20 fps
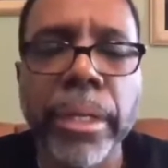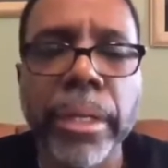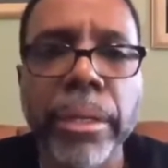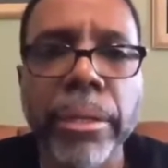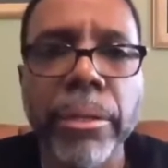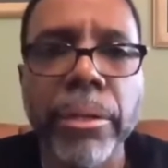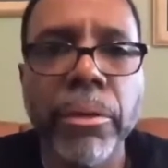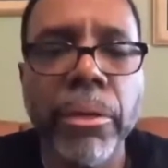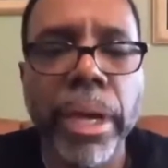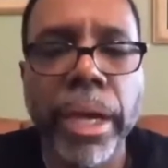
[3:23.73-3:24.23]

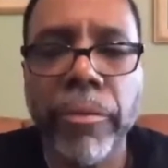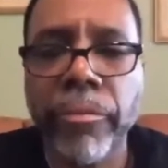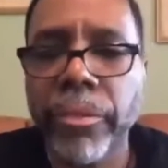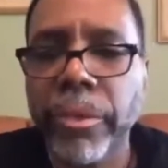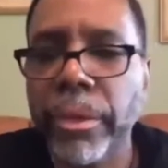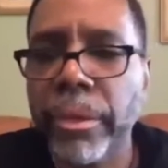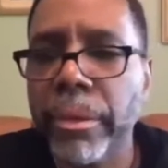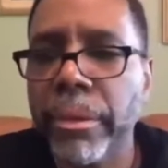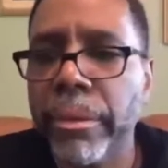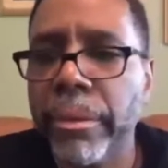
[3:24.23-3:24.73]
You don't have
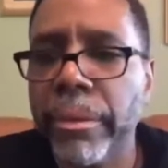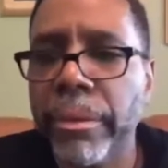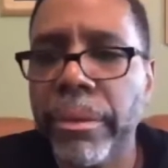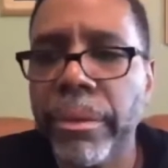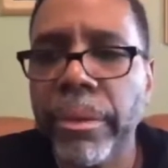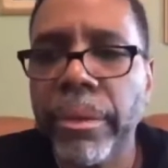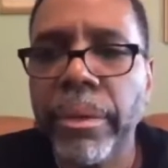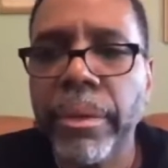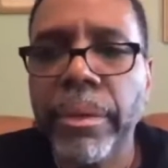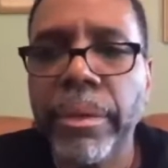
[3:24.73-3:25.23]
to
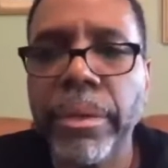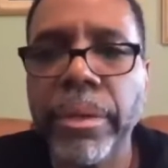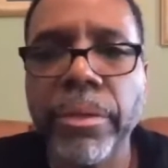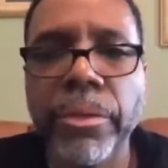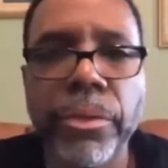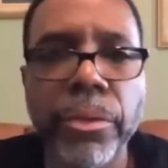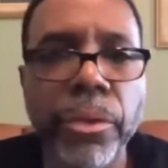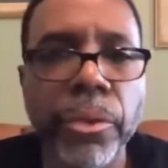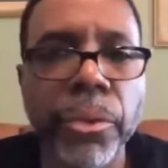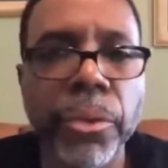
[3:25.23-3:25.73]

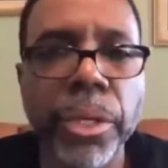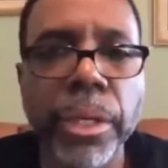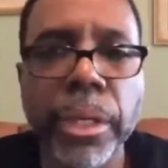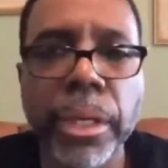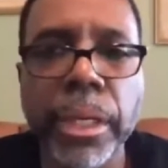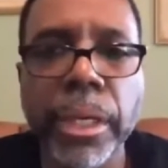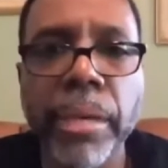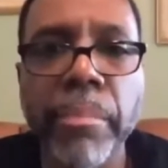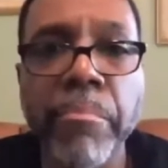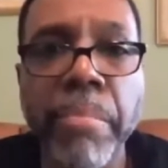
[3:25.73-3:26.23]
disagree
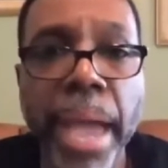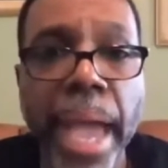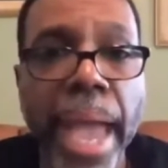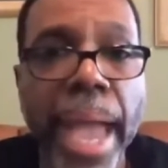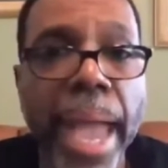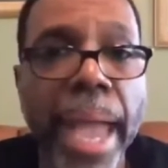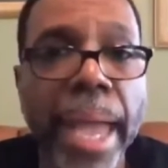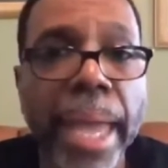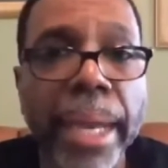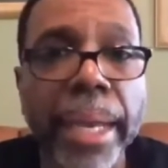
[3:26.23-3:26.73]
and get
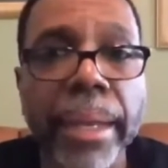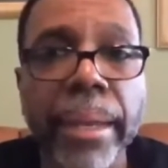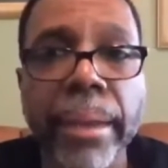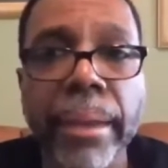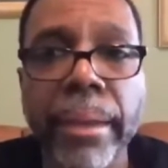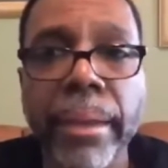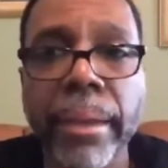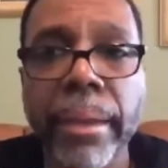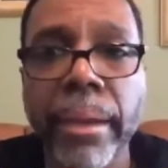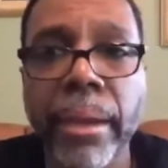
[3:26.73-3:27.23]
mad
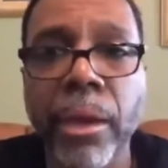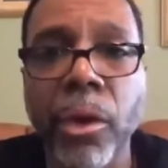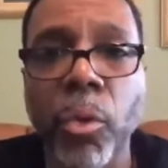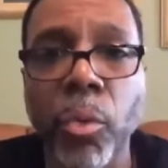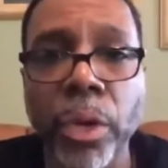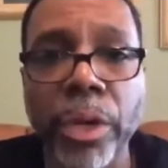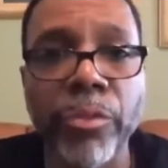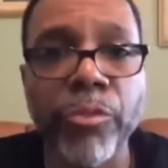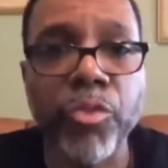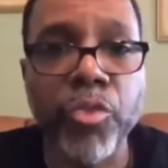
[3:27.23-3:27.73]
and
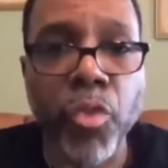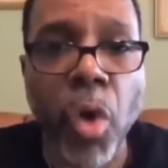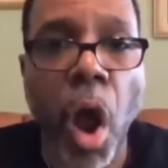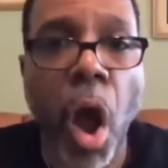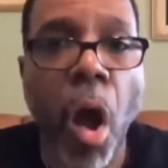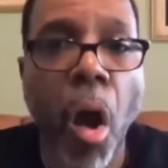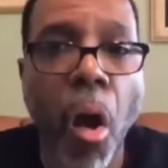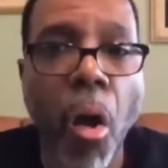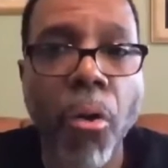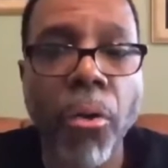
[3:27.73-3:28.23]

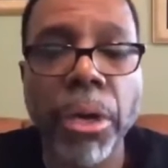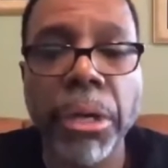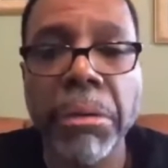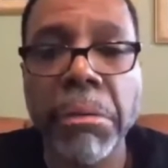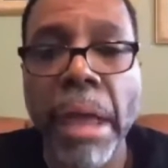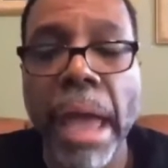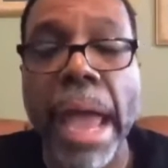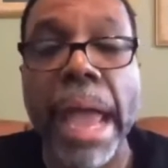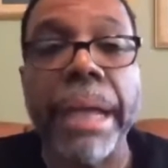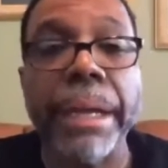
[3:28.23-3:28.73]
withdraw
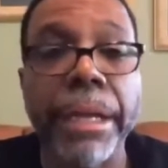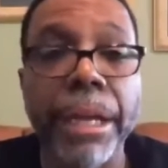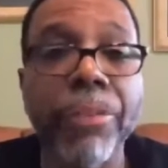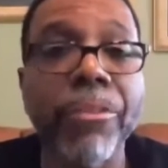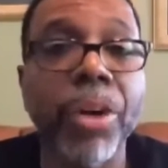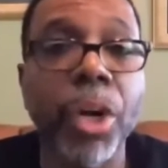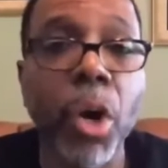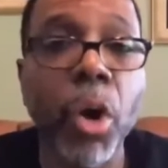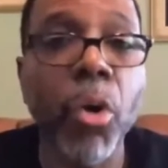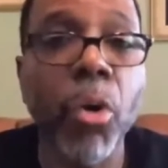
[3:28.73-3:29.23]
and I ain't
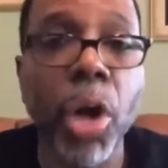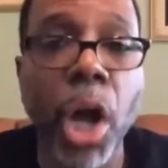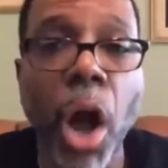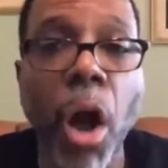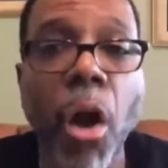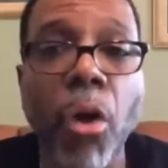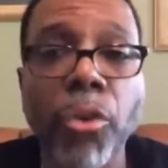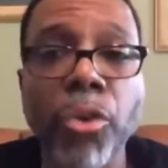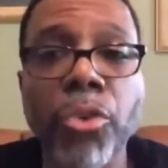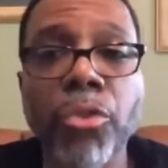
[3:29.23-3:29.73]
never gonna
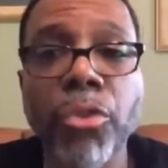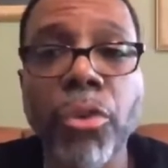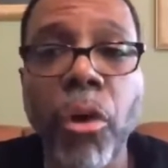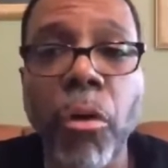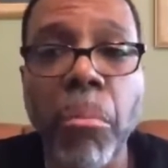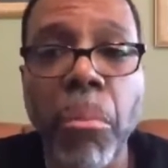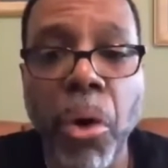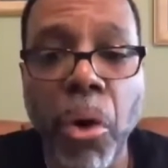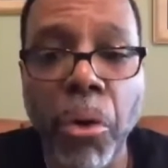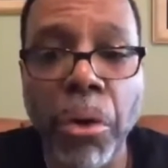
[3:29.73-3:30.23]
call you
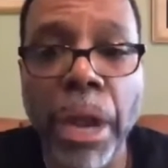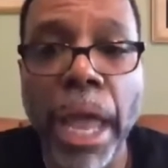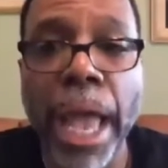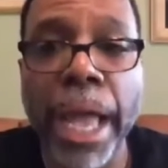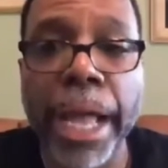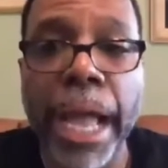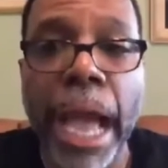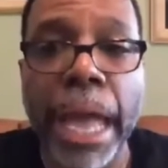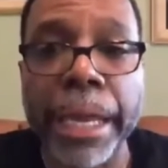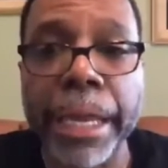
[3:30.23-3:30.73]
no more and I
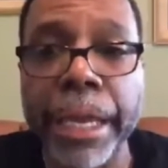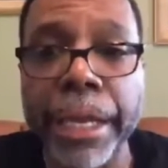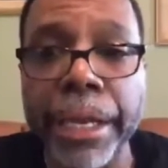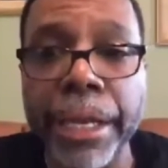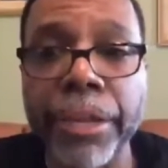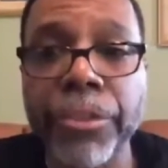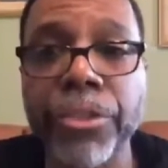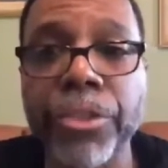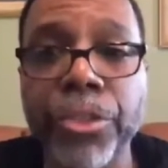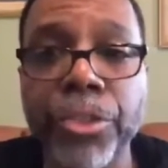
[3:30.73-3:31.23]
ain't got nothing
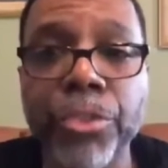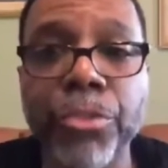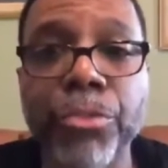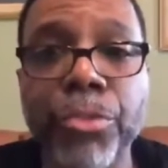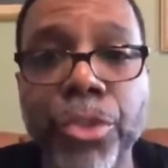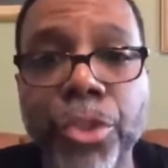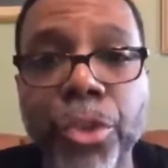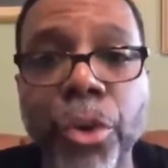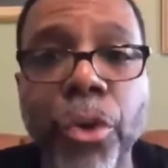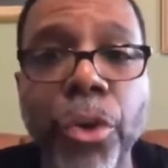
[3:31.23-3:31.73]
else to do
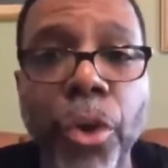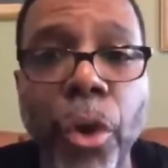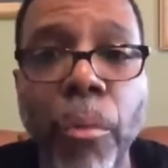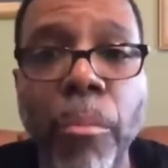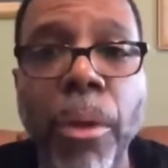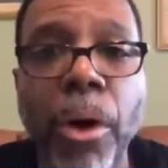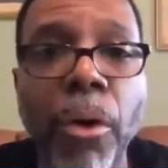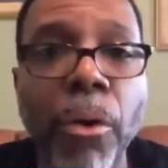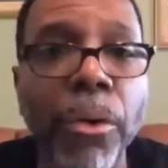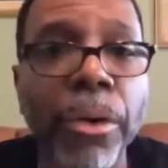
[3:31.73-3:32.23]
with you no
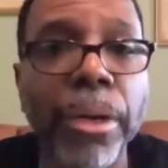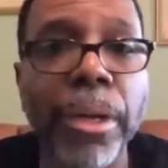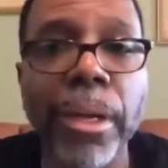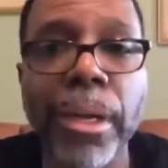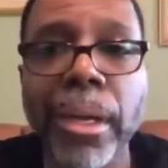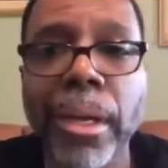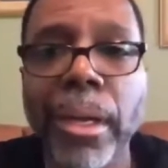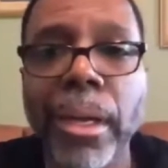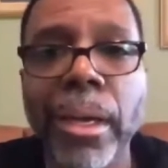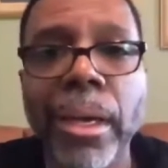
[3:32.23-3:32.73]
more. And
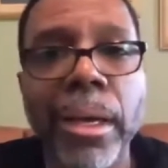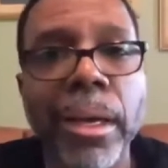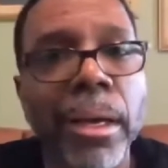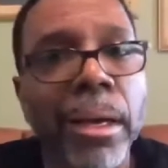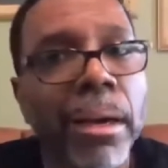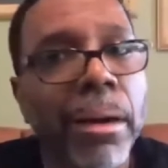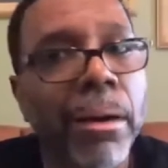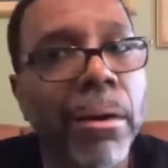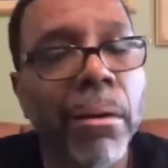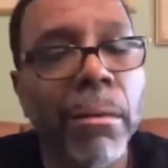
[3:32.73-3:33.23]

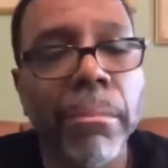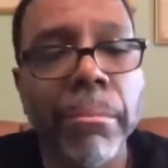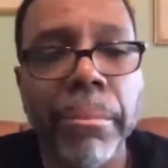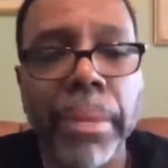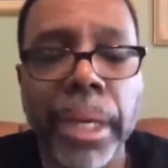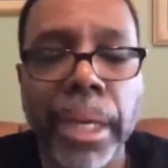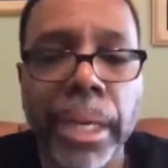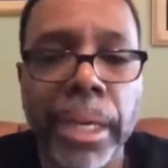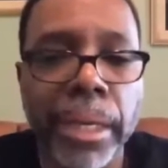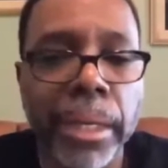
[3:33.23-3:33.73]
oh
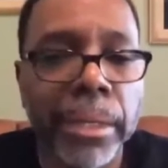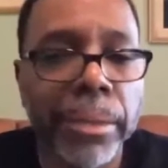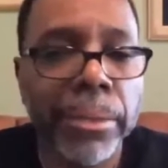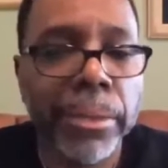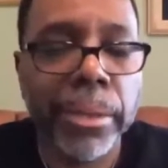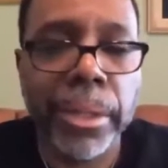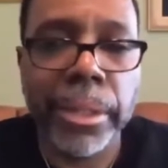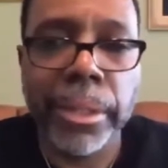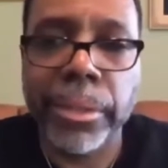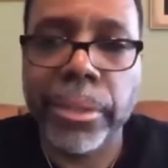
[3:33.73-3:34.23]
man,
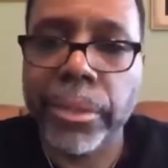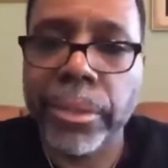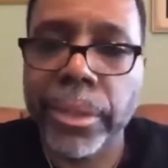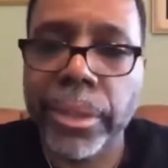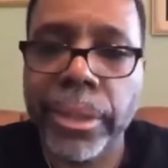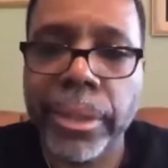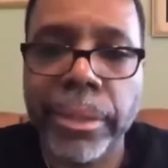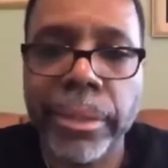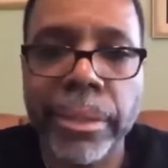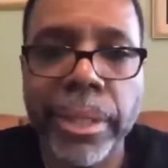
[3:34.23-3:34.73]
it's it's
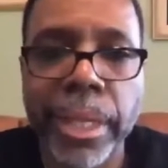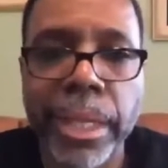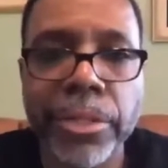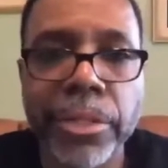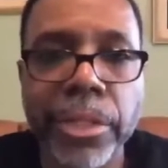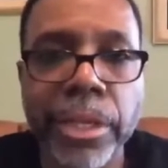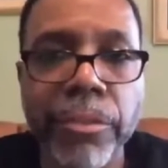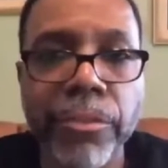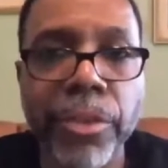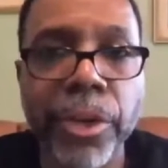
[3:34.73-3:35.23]
uh, not
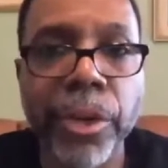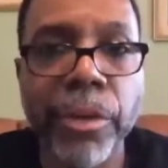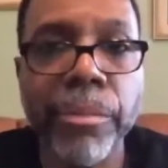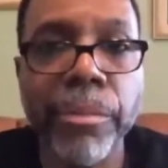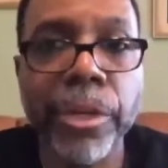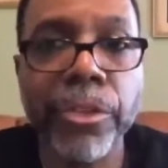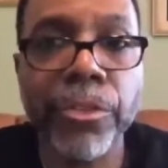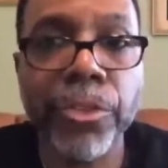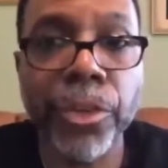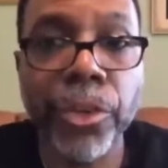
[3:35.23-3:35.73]
saying very
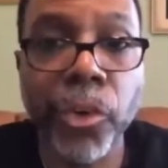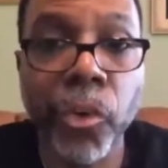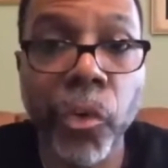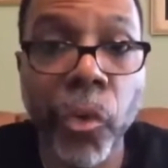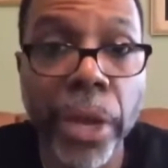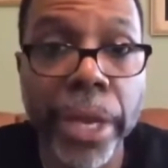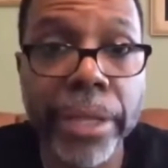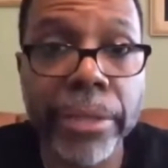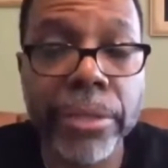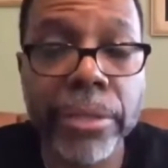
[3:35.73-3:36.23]
much for
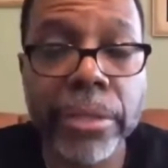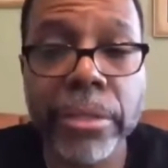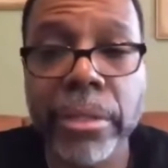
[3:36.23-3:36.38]
grace.